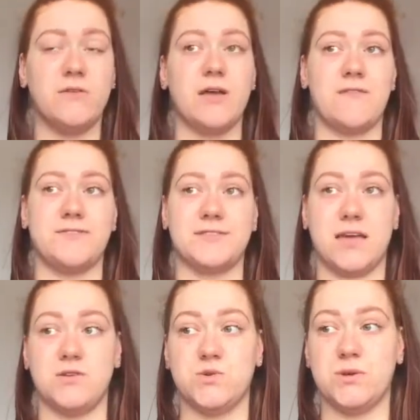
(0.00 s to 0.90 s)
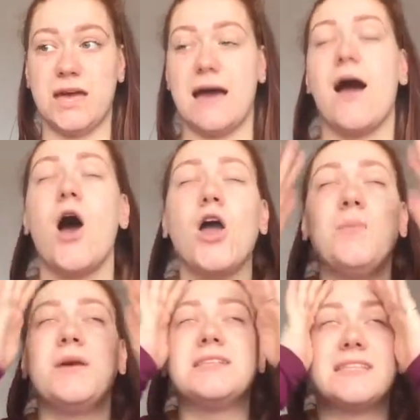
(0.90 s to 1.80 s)
don't have a schedule yet.
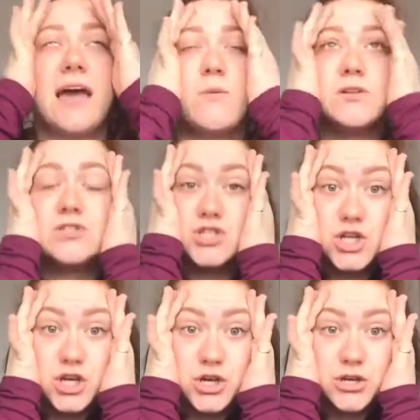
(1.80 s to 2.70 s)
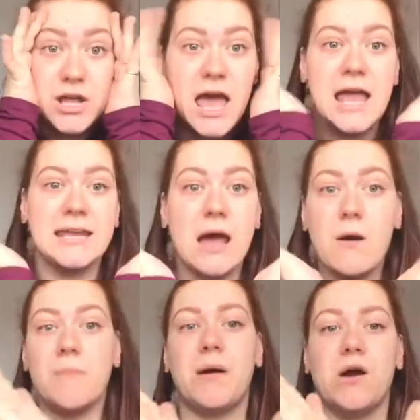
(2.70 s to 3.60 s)
Hoping to get one soon. Now
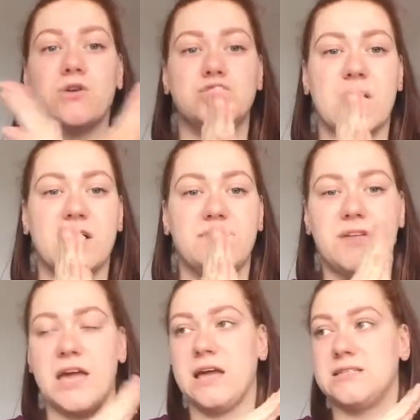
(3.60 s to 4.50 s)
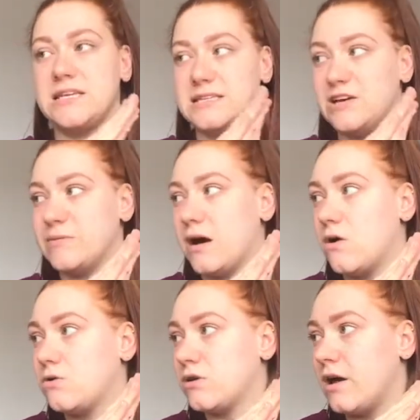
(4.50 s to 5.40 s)
I'm back on track of things. He's a little bit
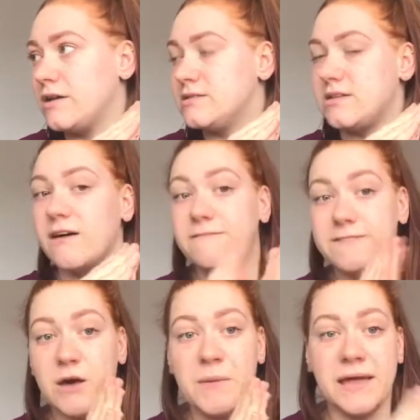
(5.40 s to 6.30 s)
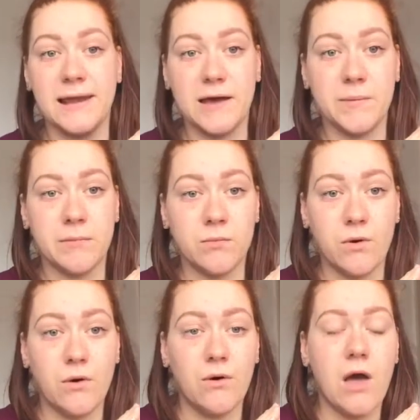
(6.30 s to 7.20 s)
older. I can start filming a little bit
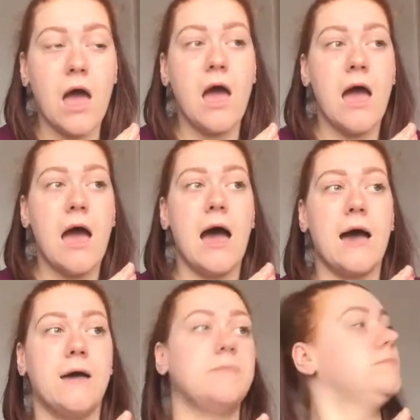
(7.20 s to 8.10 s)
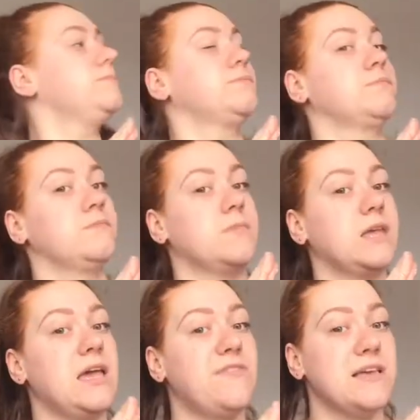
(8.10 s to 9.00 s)
more.
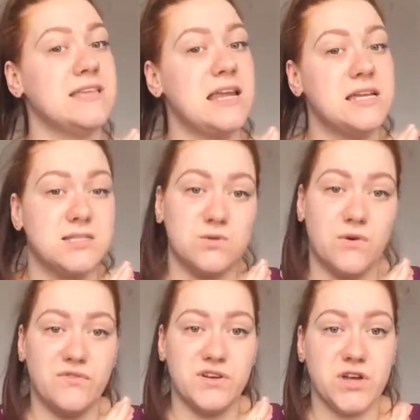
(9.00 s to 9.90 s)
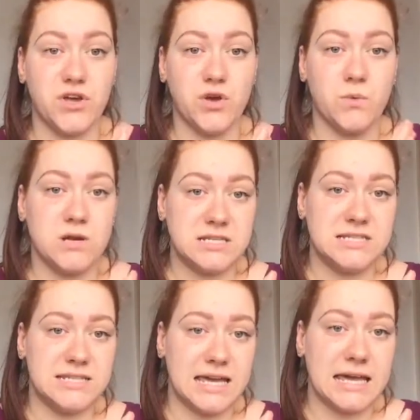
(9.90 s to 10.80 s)
If there's any sort of video you want to
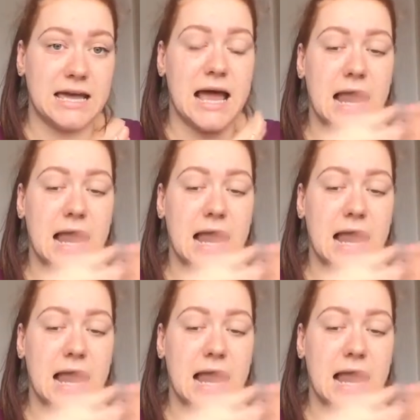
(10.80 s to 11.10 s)
see,